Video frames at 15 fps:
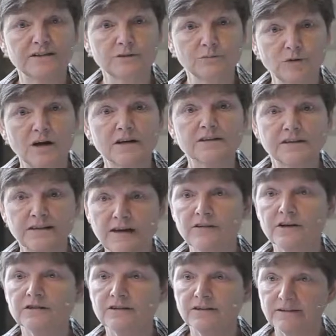to work
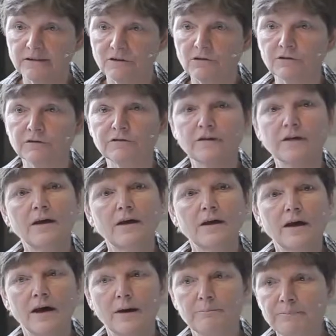together to solve
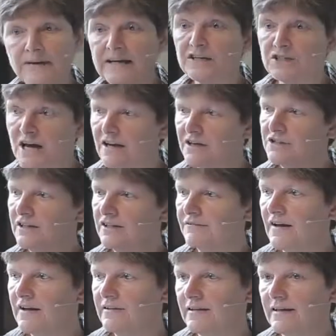big challenges
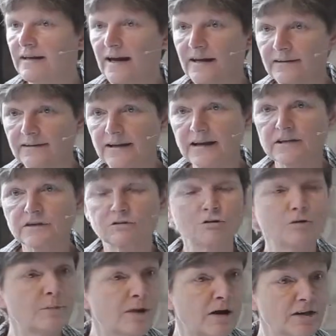facing a sector
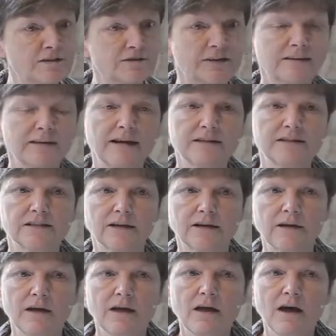or a part of a
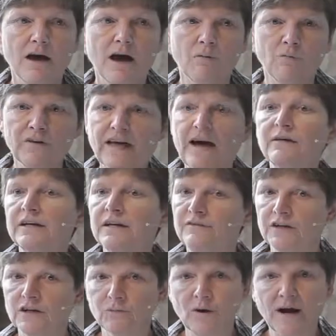sector without
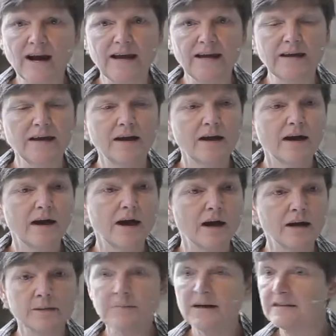giving away
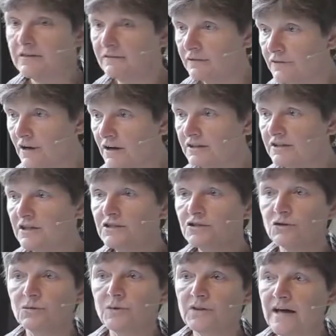a competitive
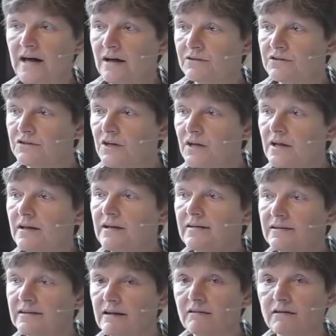advantage, or without
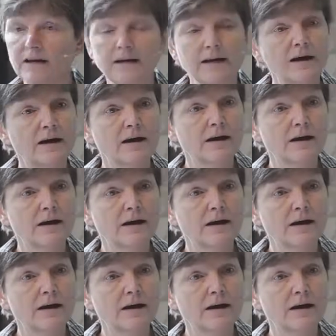necessarily